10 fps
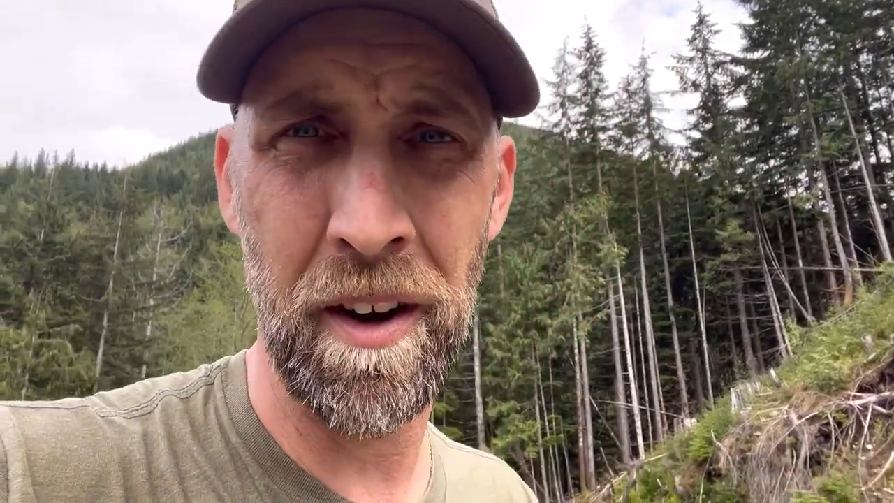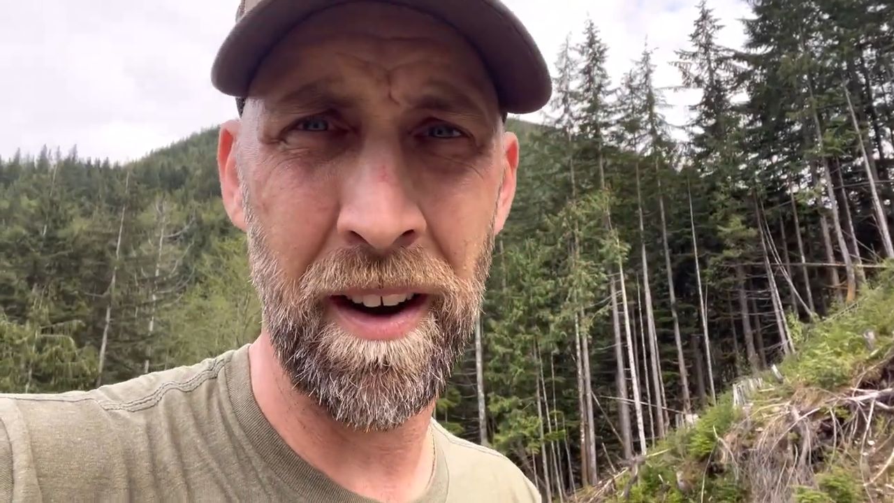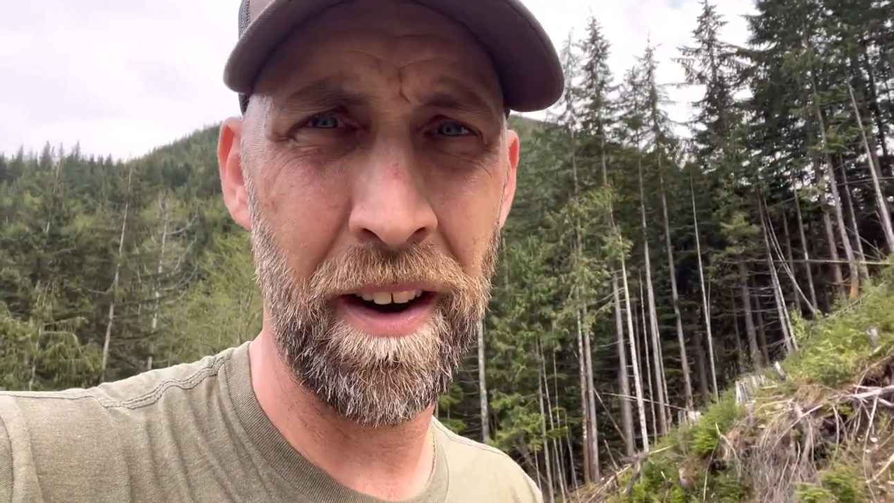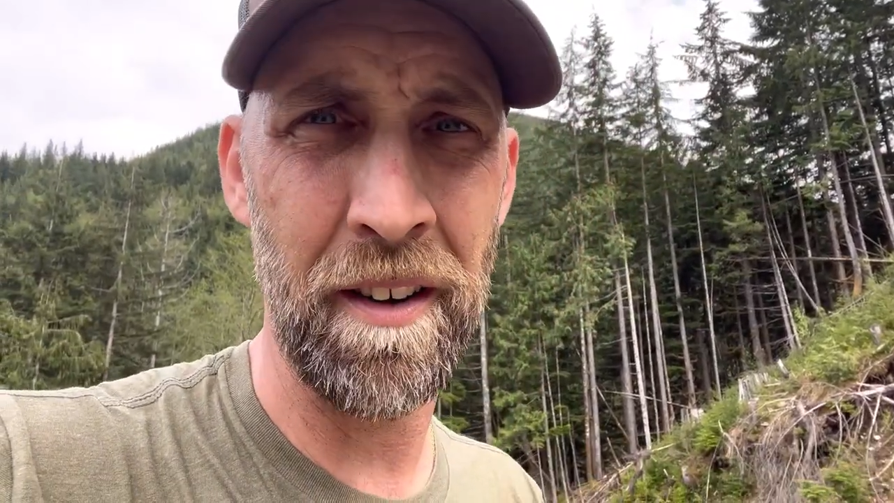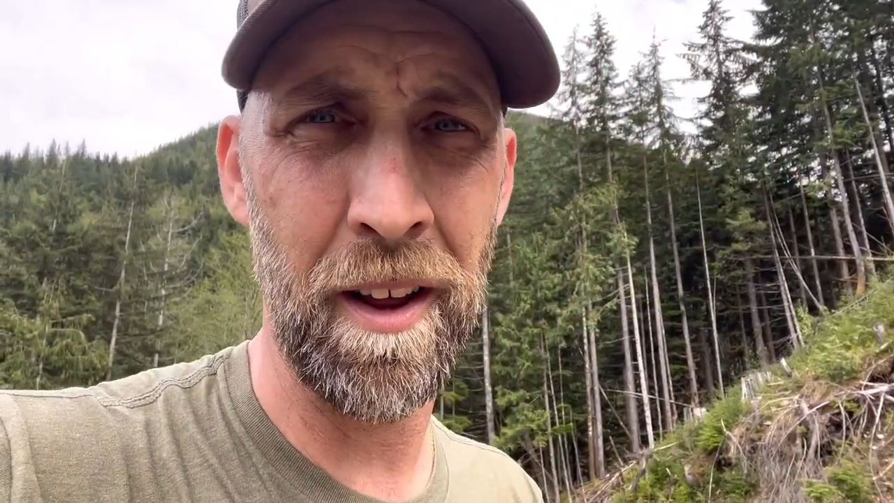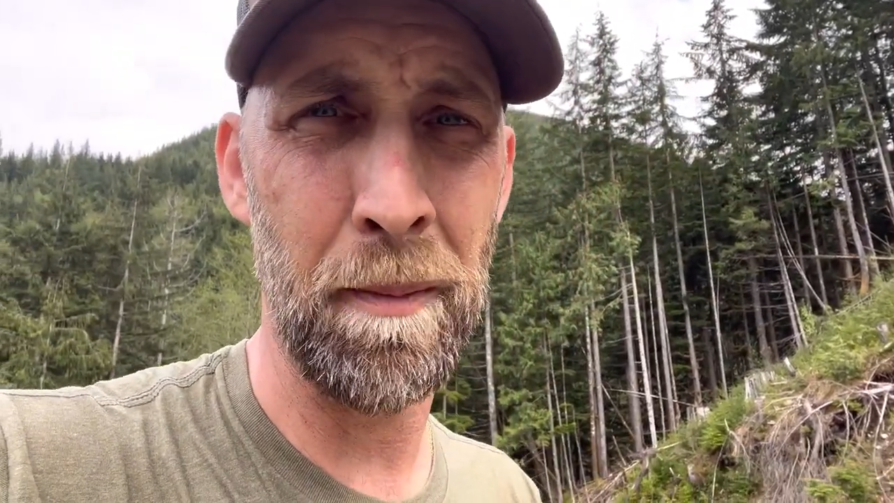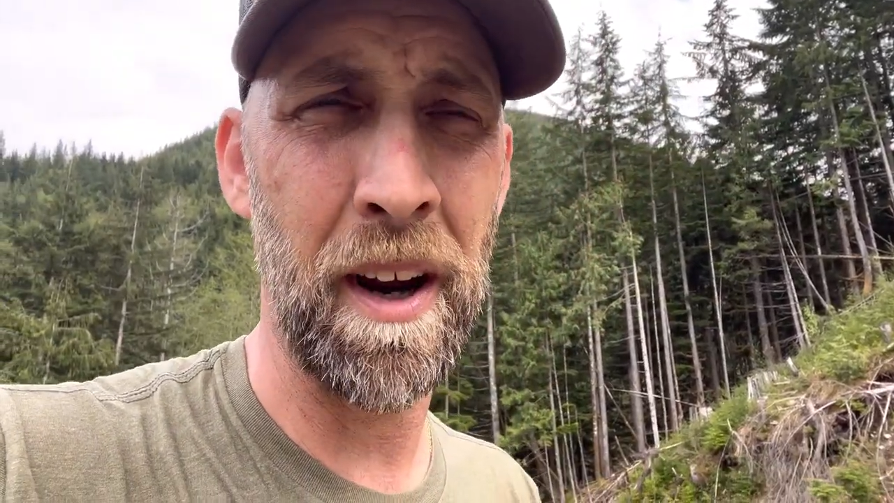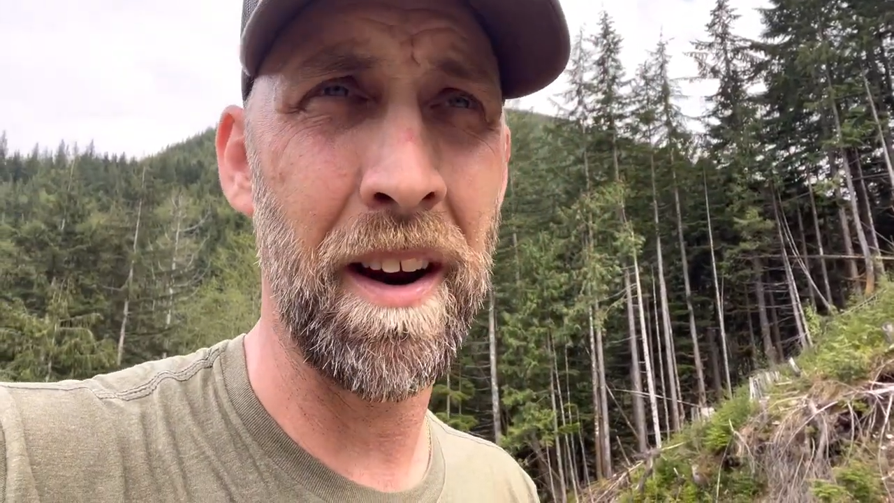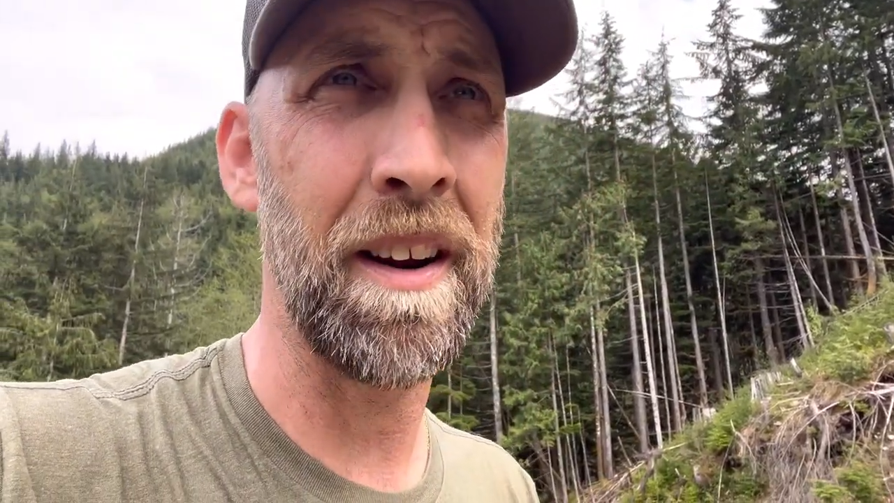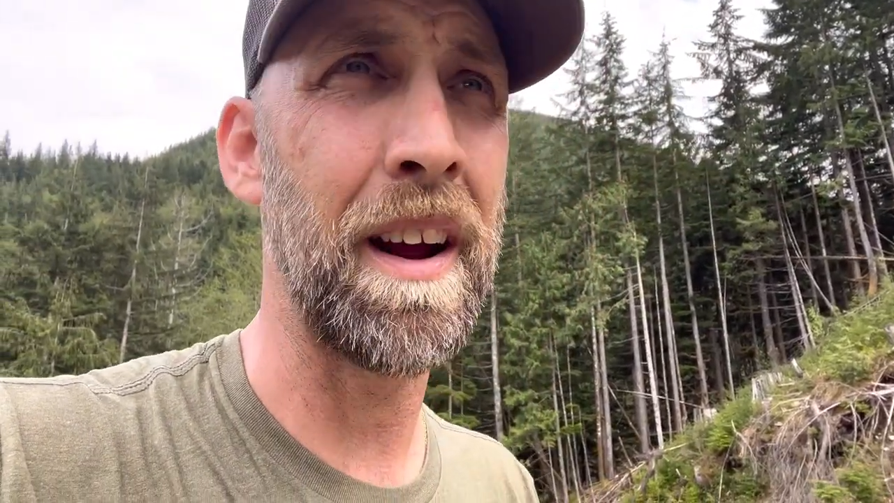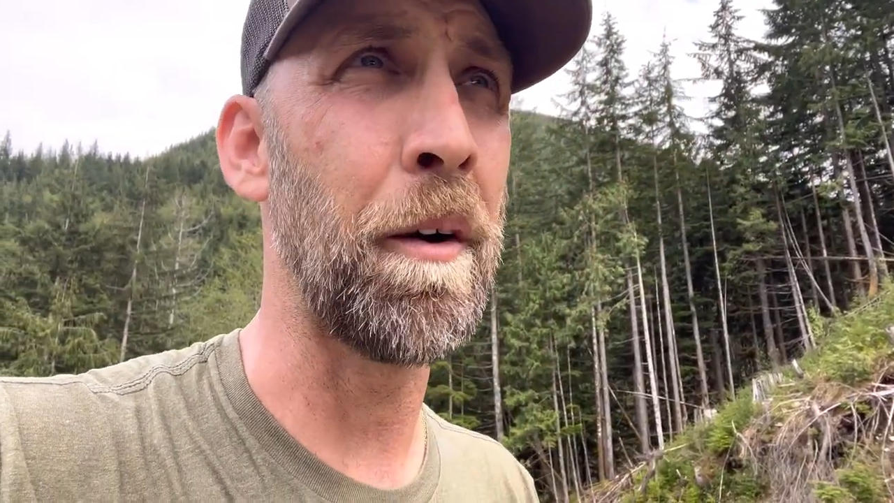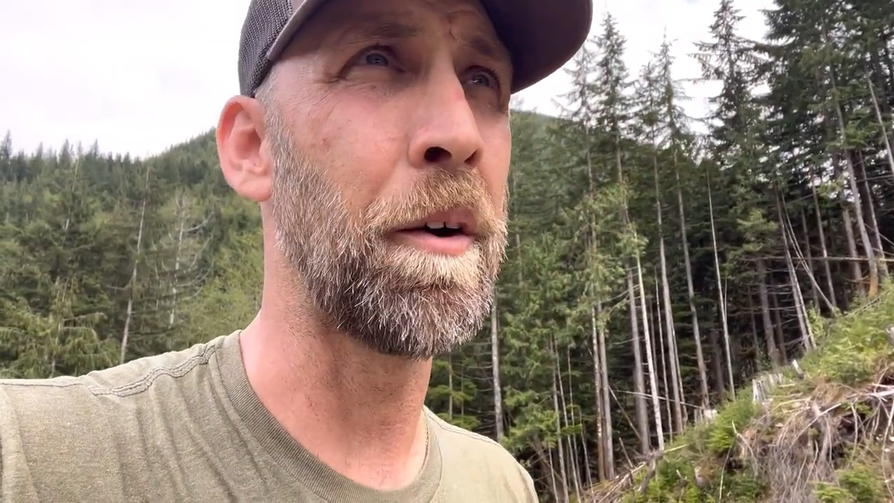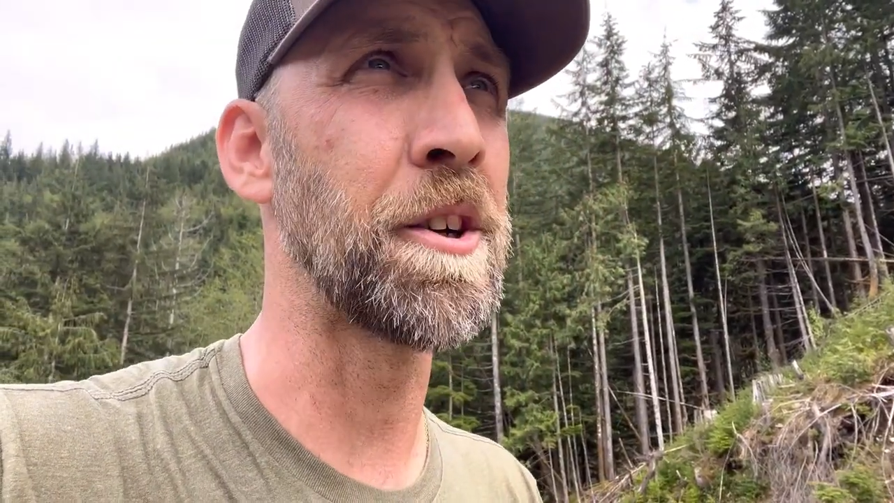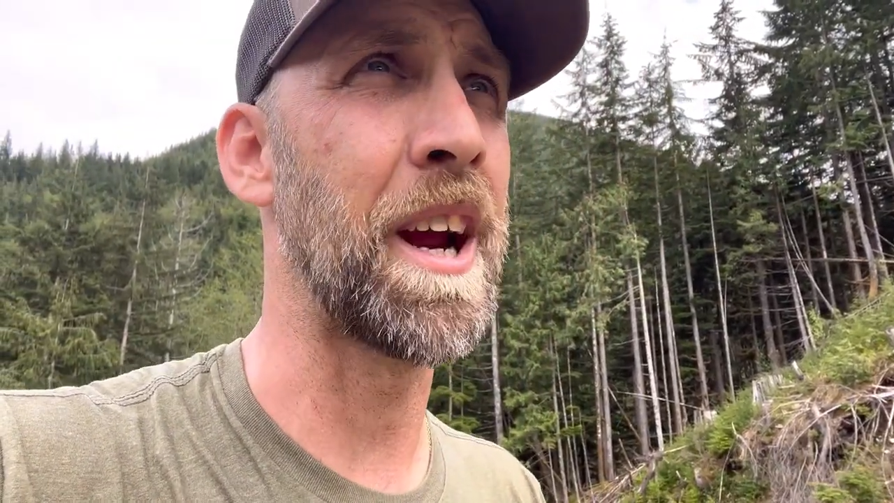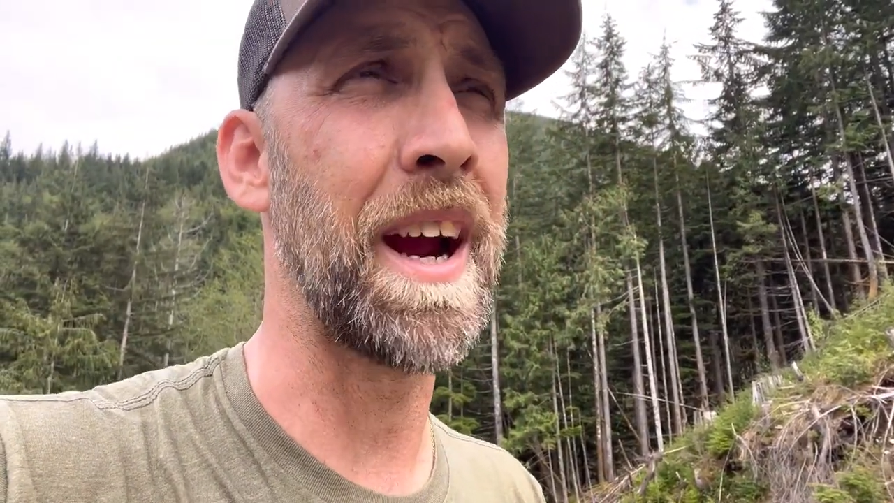on underneath my outer
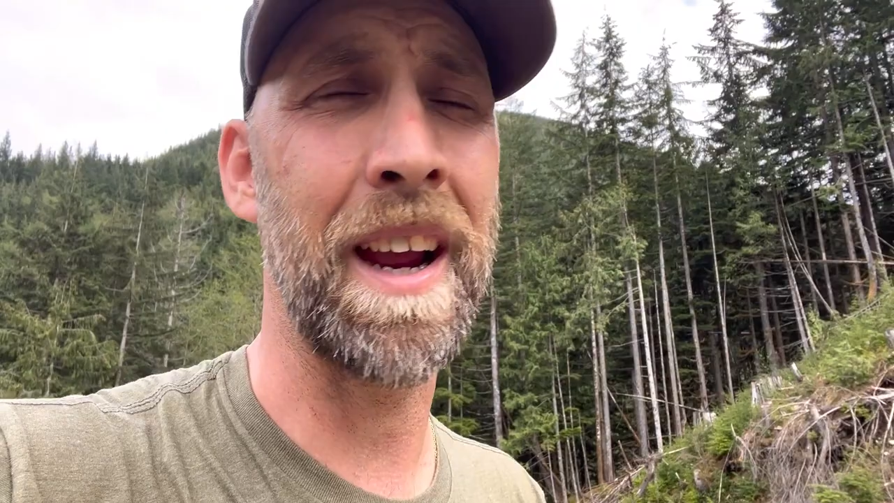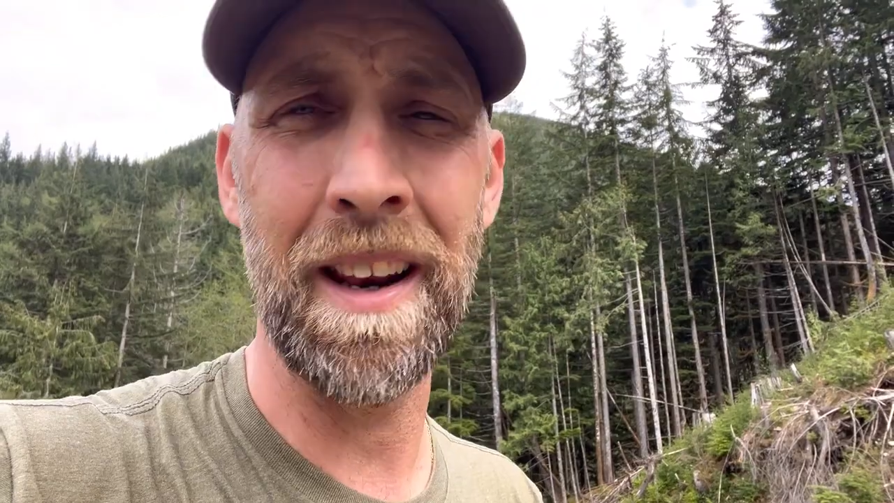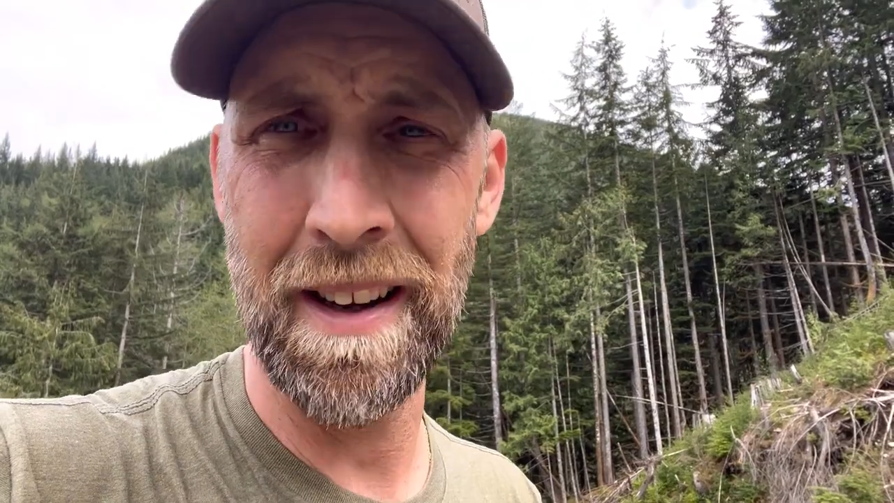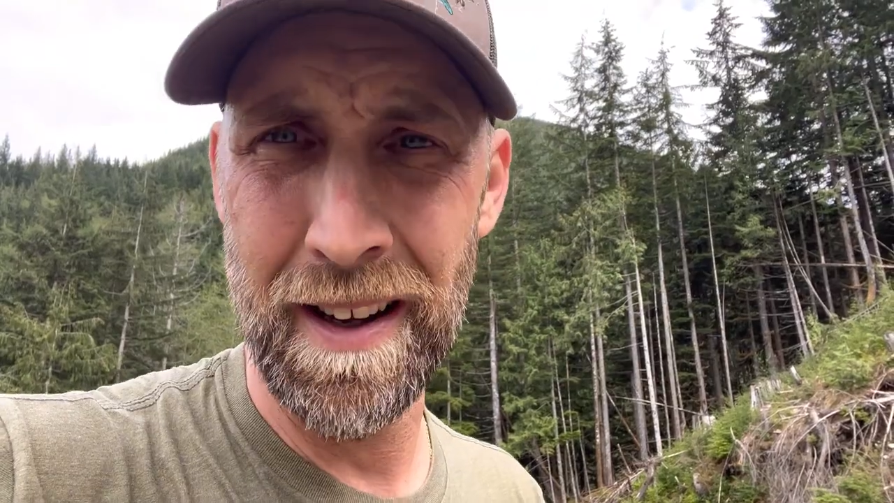jacket